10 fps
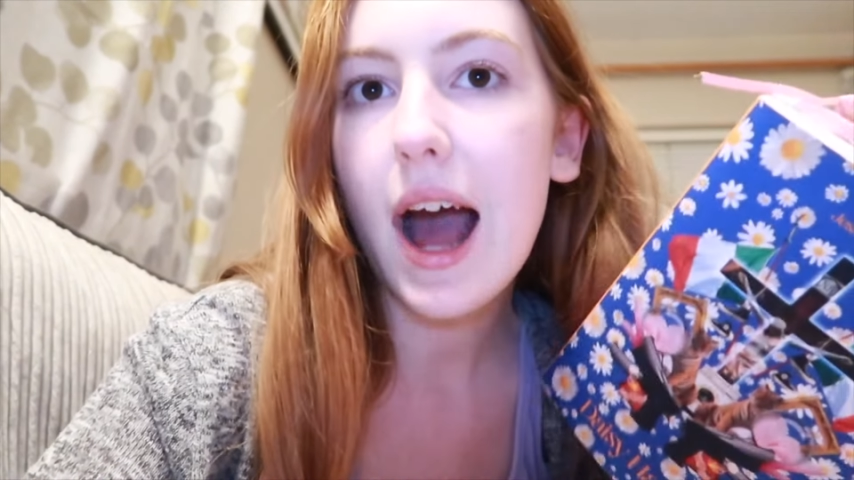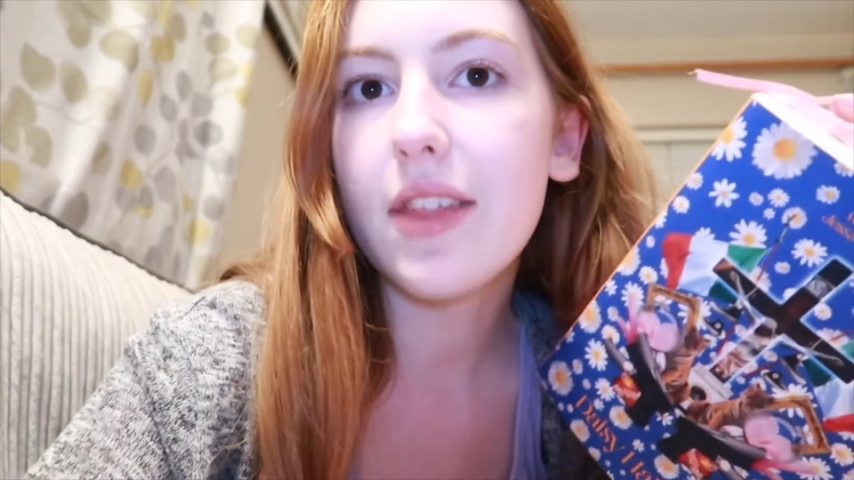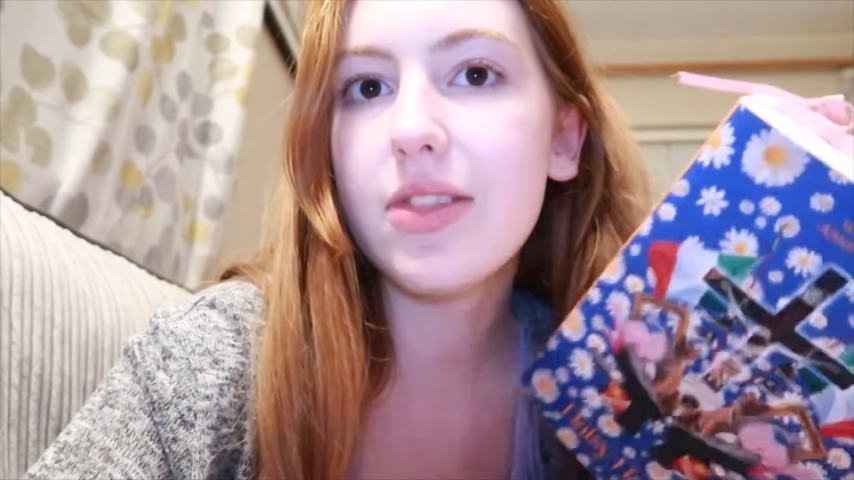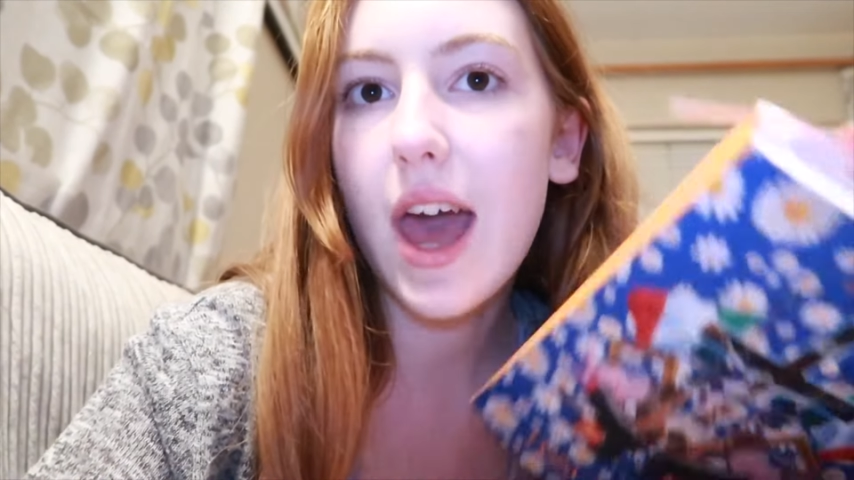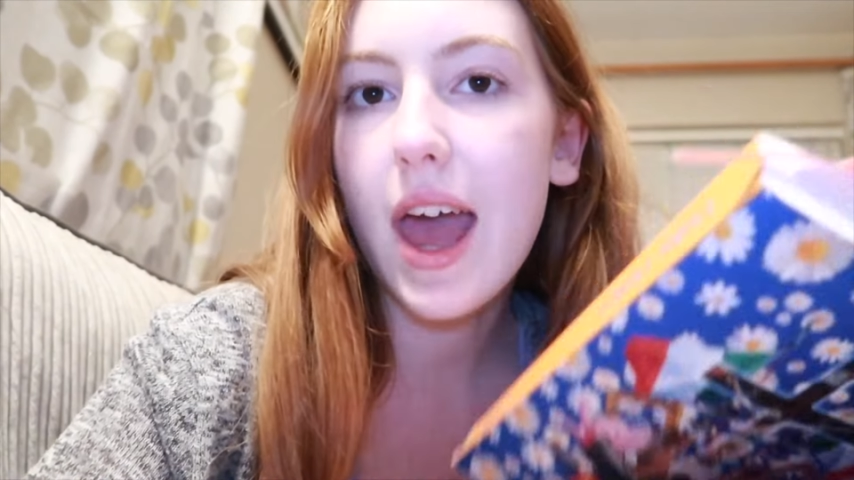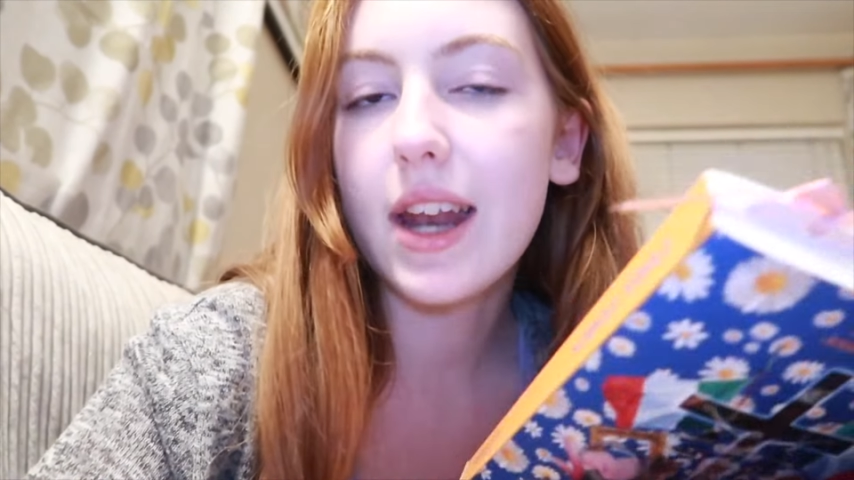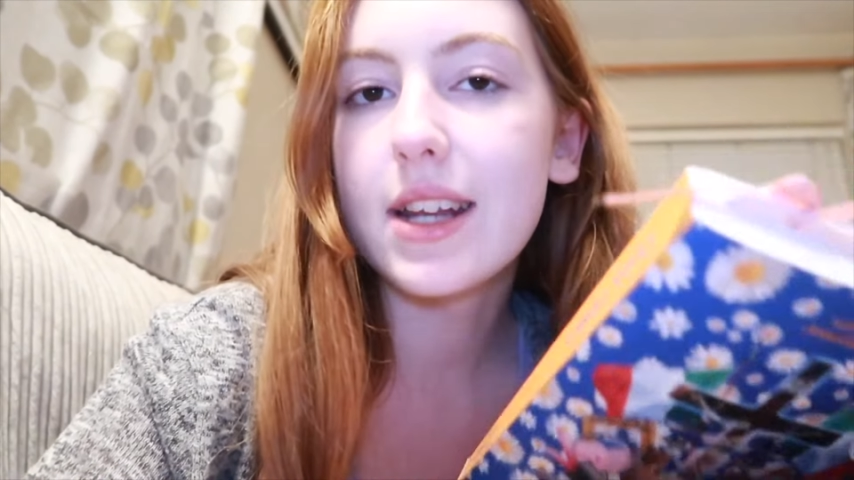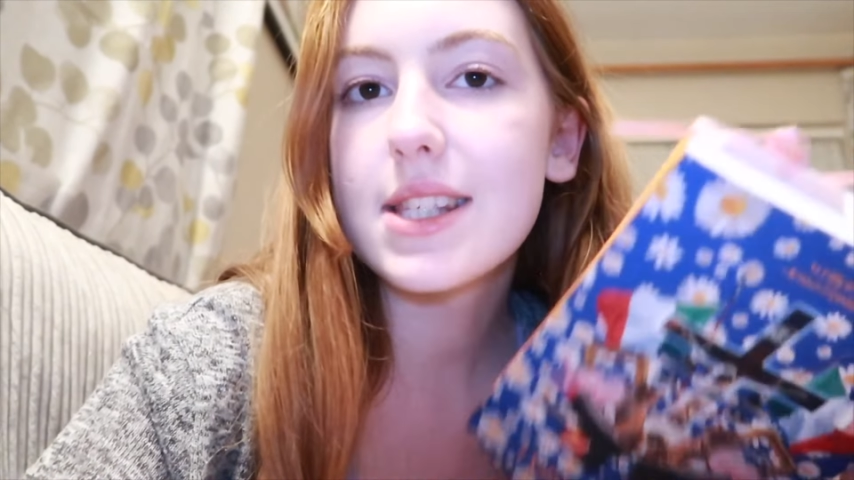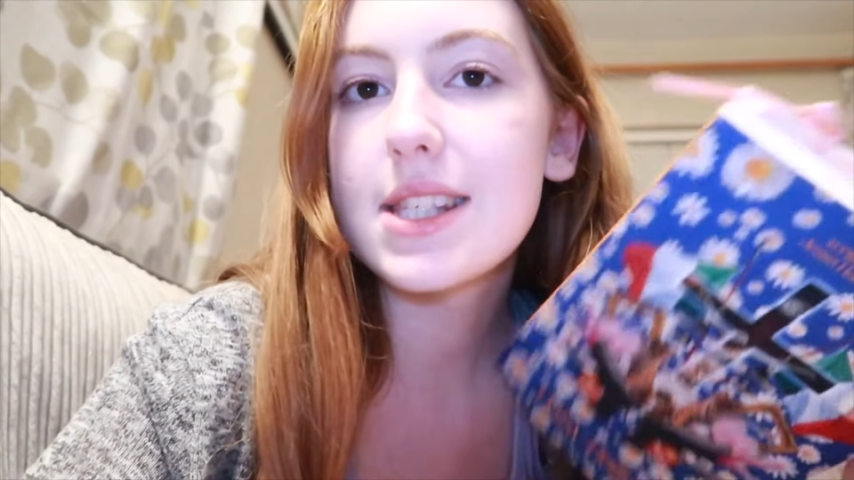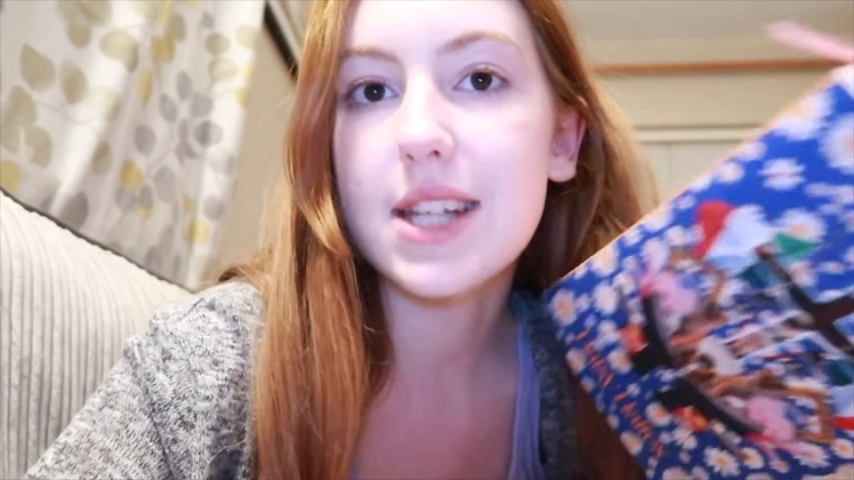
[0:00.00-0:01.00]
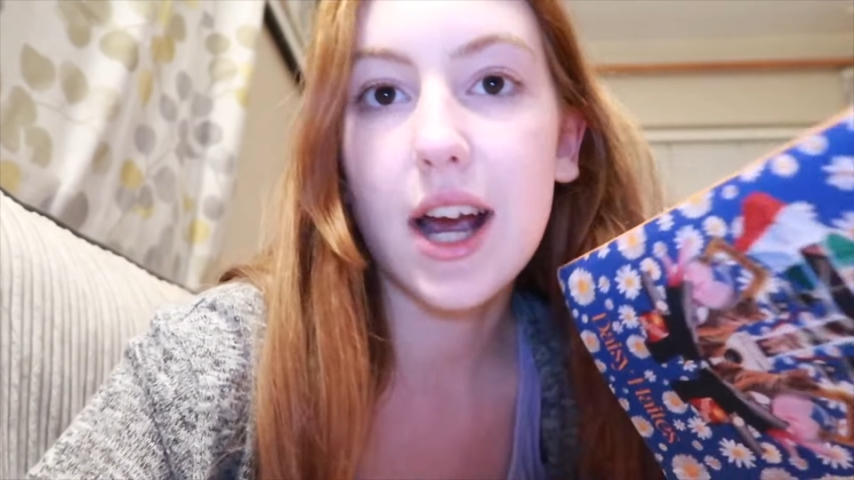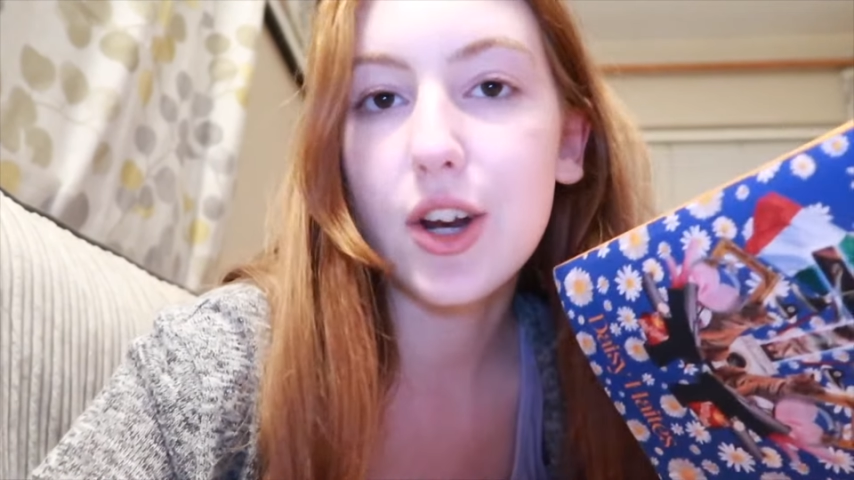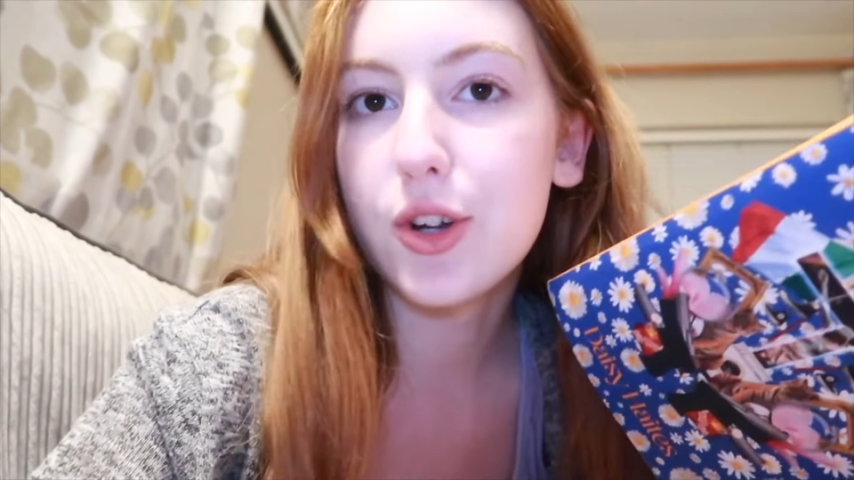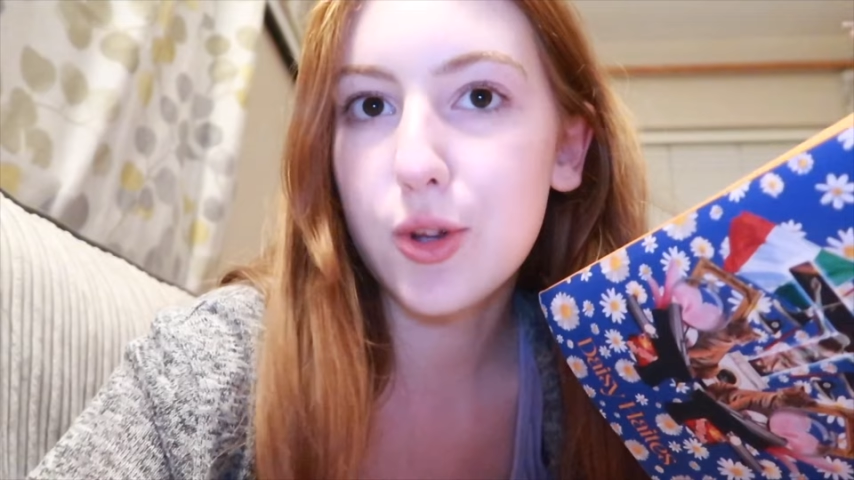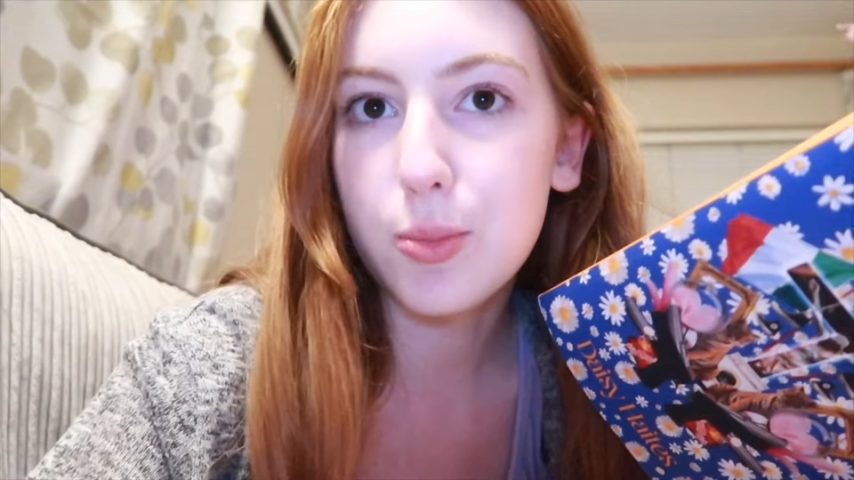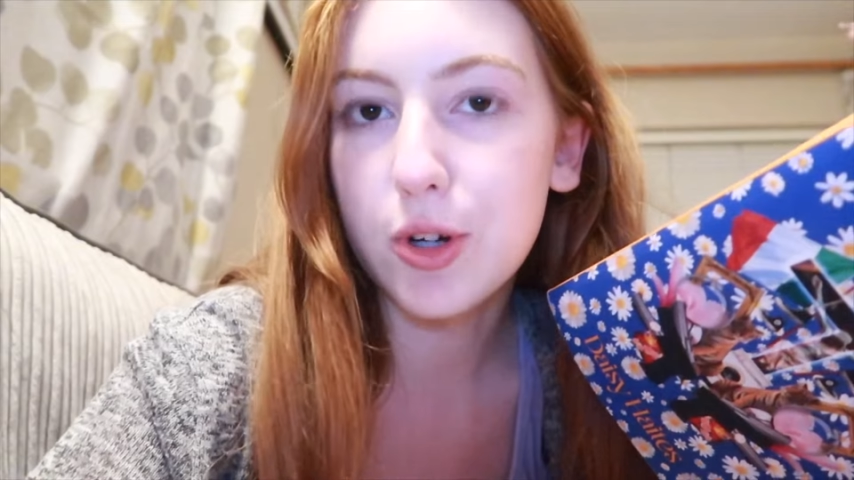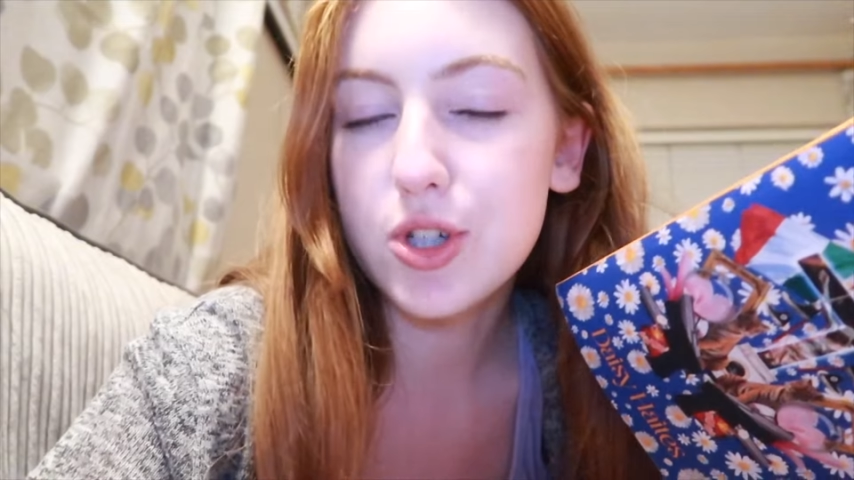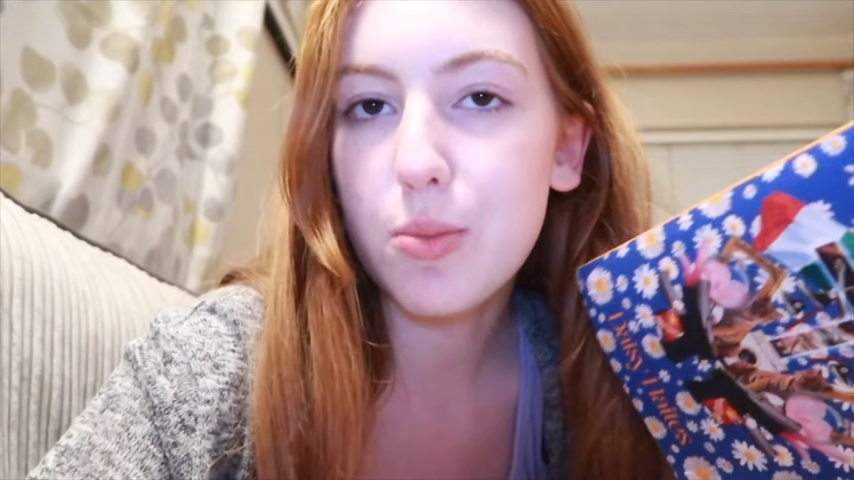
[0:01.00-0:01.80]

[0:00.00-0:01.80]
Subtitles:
and then start another book